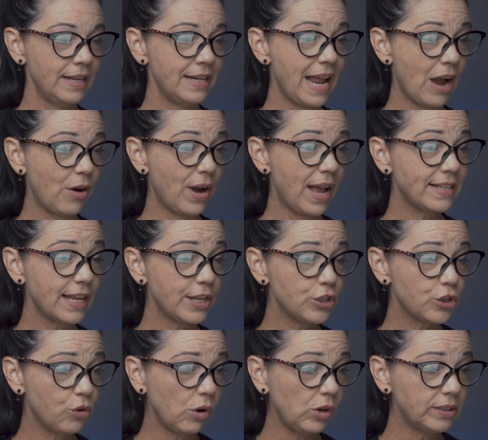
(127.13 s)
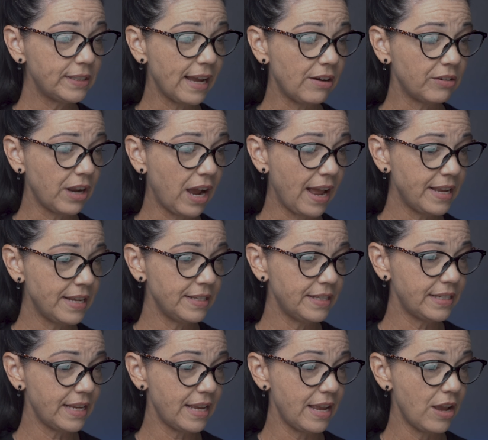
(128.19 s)
Now, as I scroll down, I can
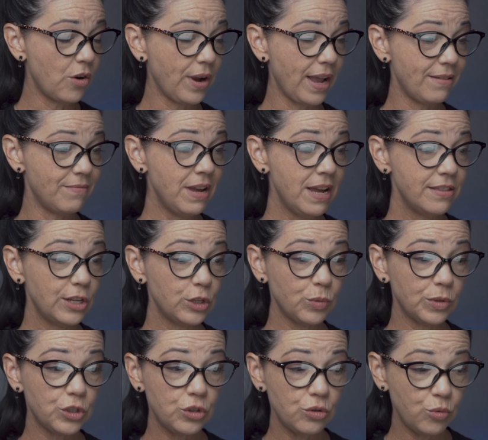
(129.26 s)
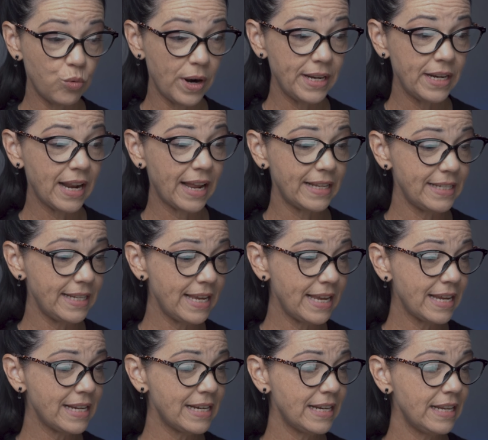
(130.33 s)
see, okay, this was
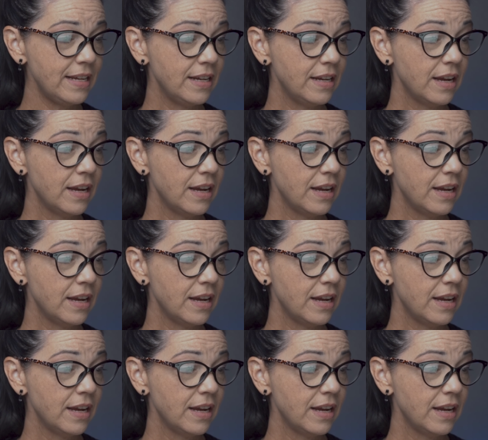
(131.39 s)
2019.